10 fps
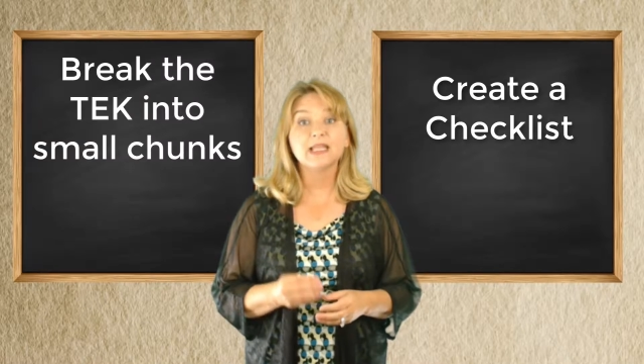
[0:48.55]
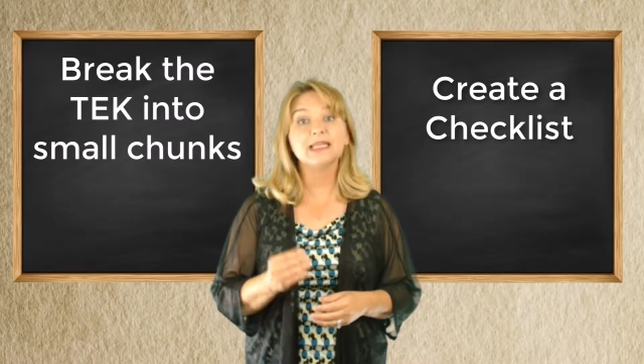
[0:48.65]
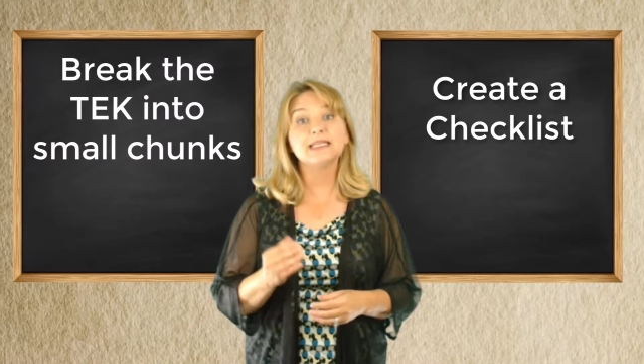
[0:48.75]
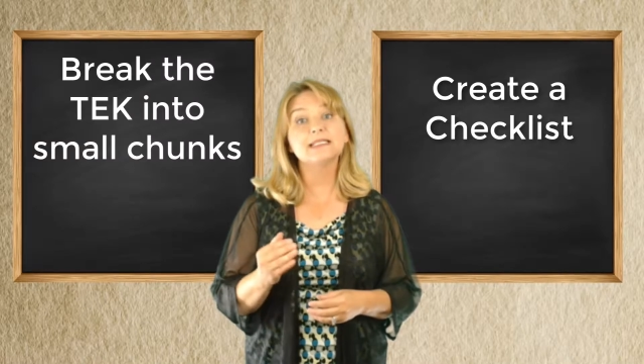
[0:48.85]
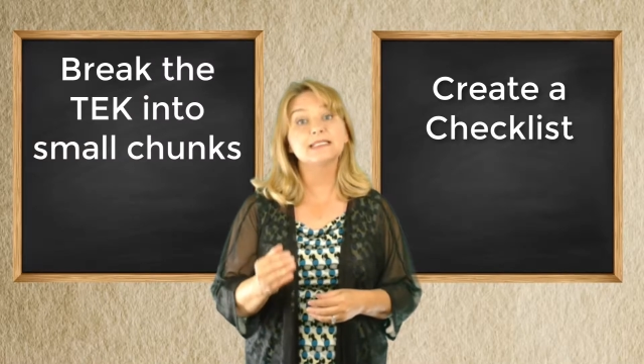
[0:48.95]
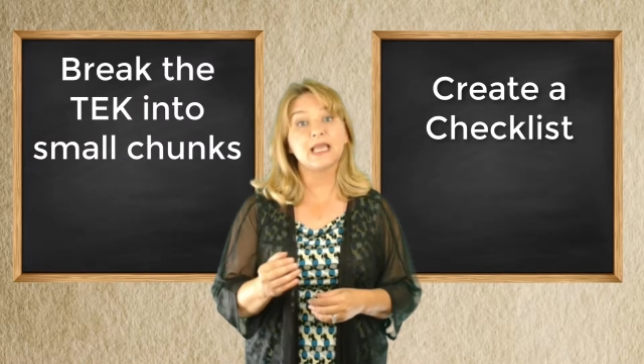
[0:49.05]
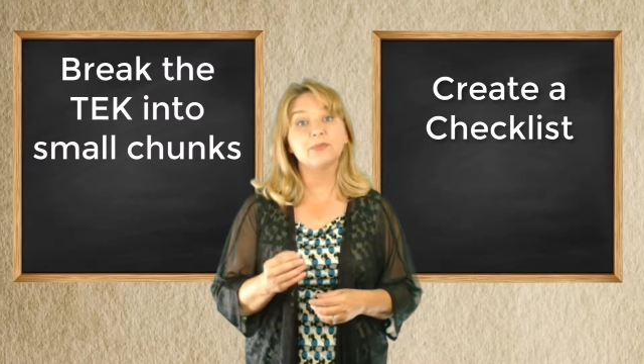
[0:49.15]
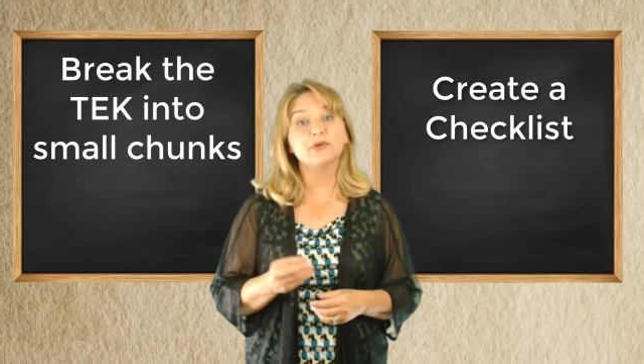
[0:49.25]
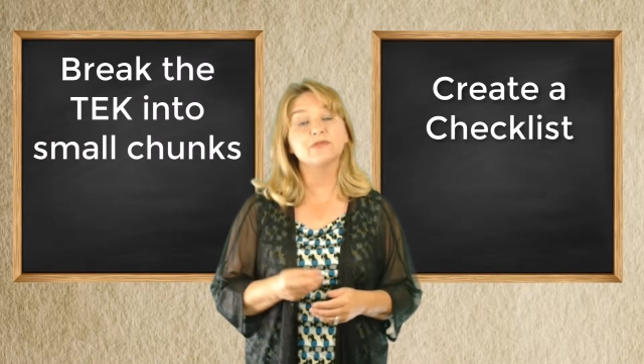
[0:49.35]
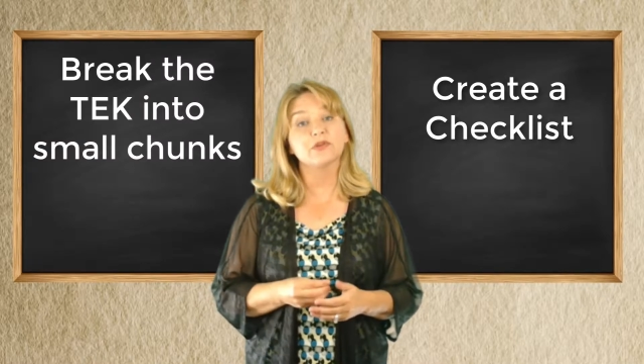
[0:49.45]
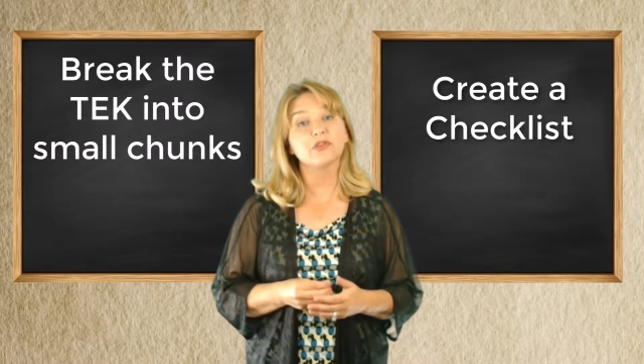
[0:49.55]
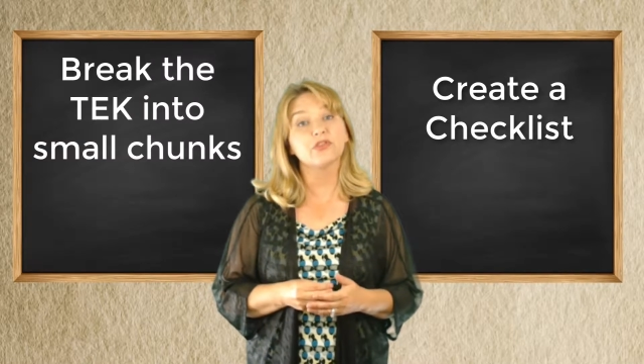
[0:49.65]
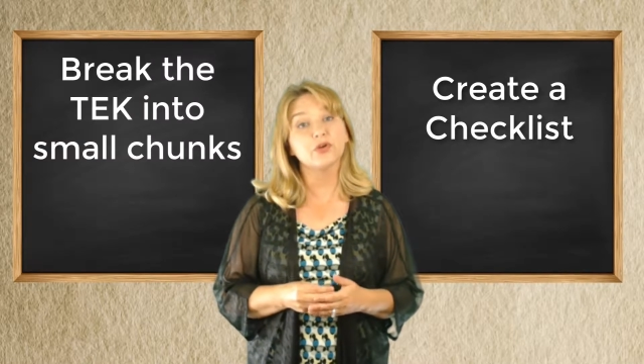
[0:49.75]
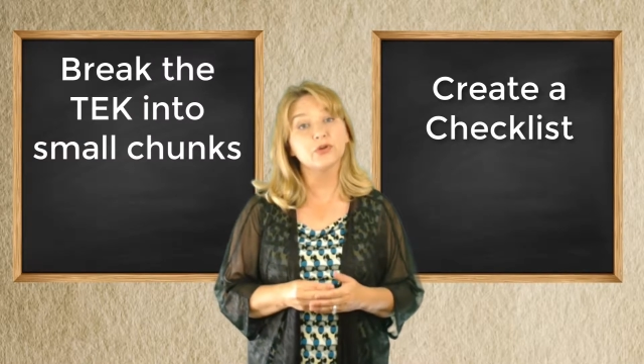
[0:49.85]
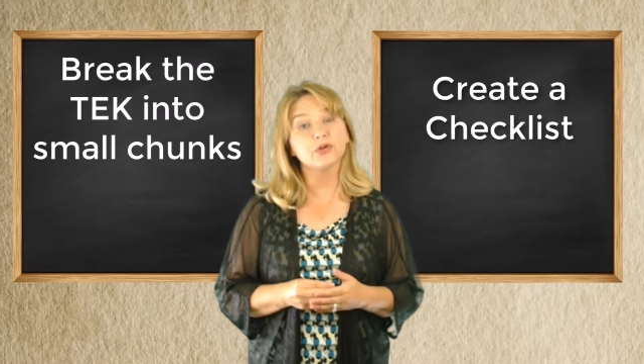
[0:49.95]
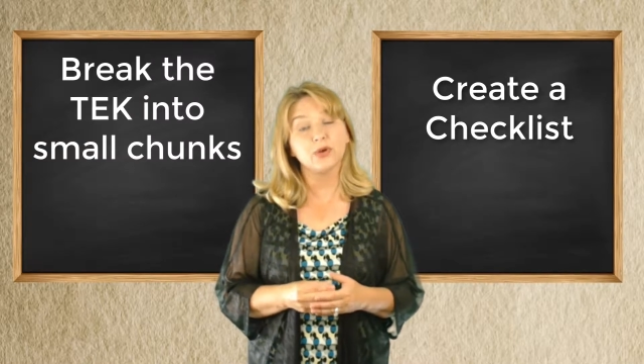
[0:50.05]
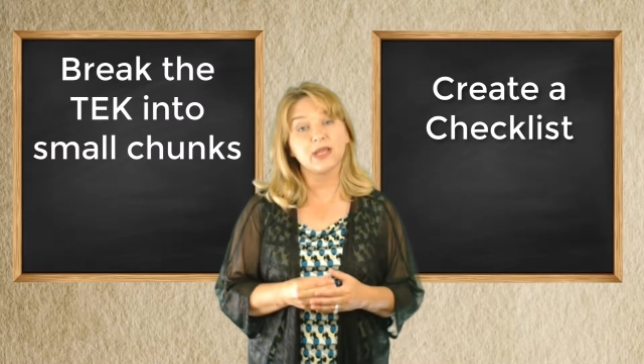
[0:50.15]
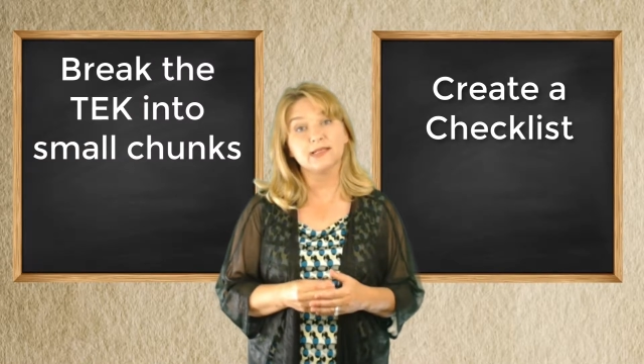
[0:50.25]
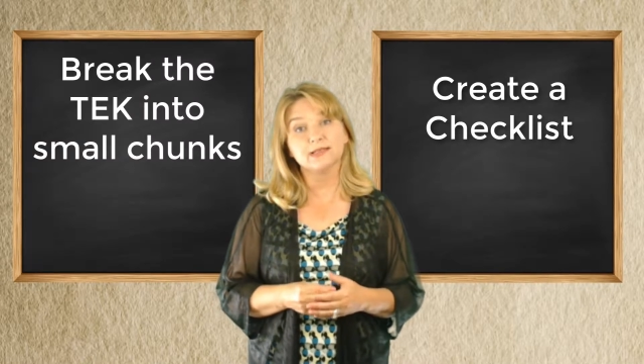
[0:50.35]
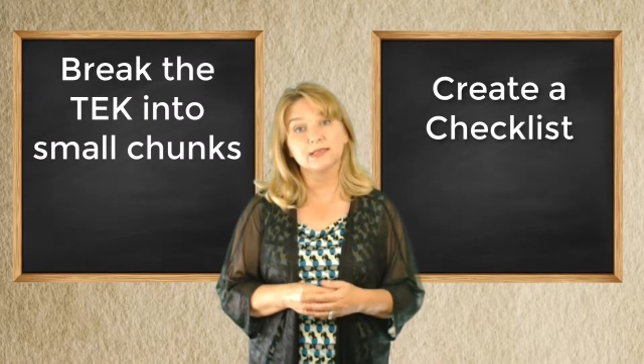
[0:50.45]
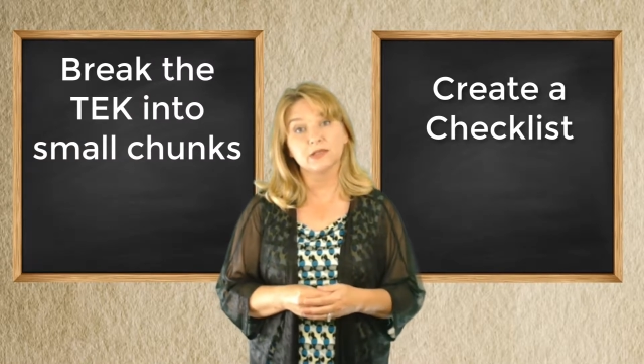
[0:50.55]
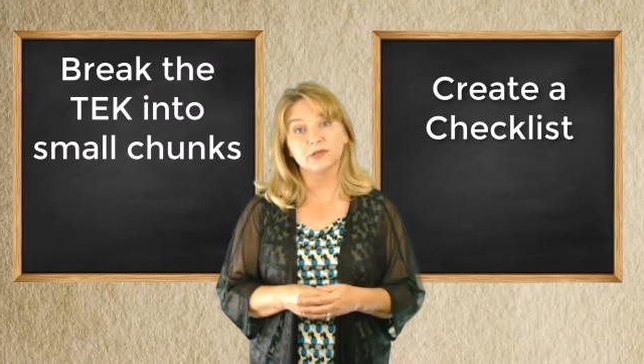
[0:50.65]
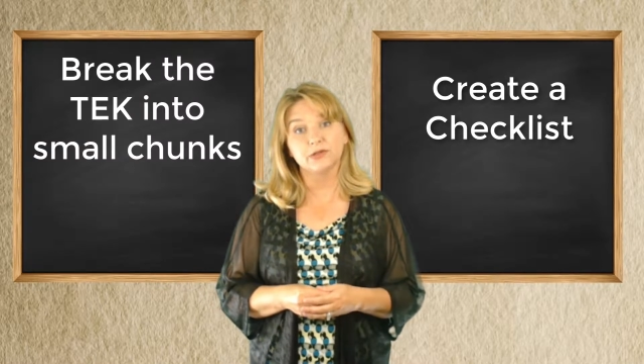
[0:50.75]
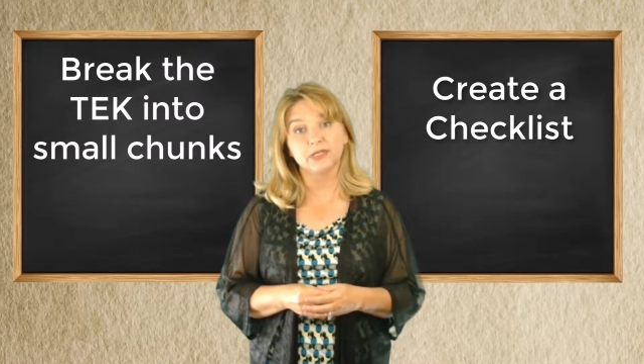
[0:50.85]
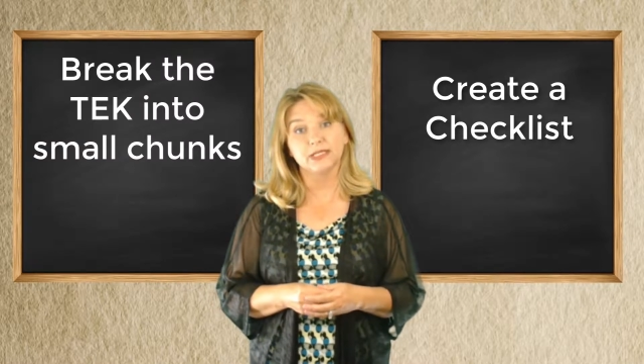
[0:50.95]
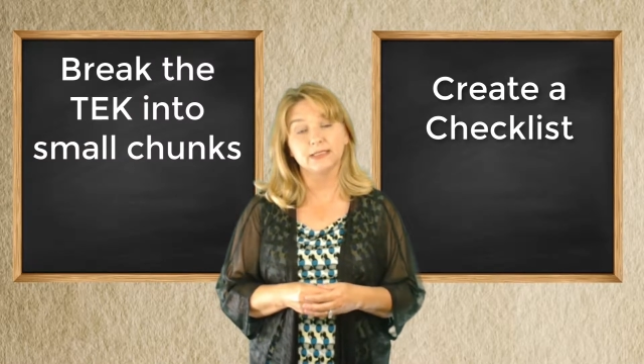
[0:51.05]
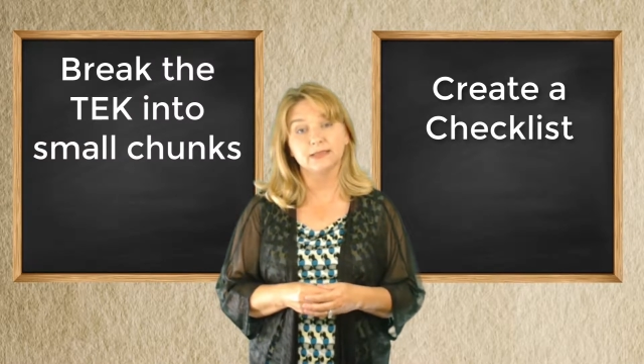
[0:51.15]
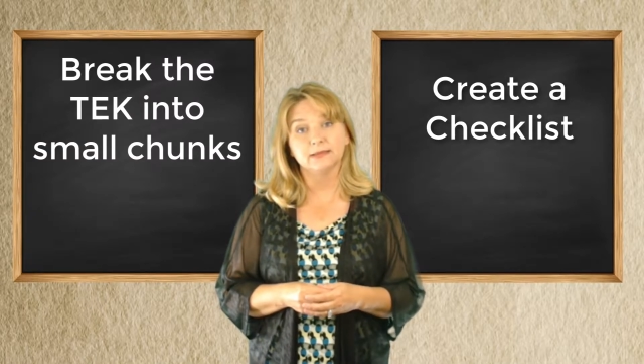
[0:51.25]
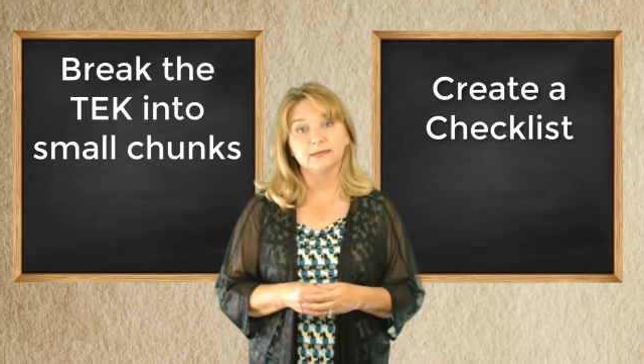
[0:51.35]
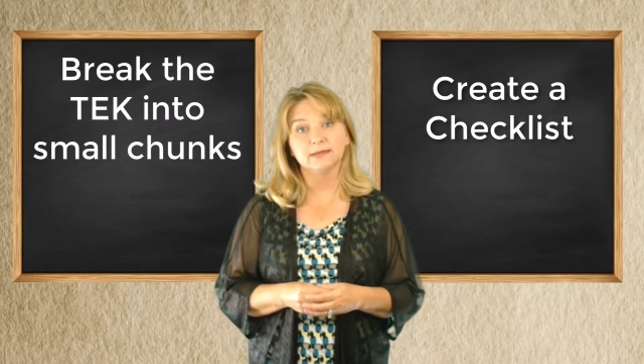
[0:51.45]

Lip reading: An example for 3rd grade is included.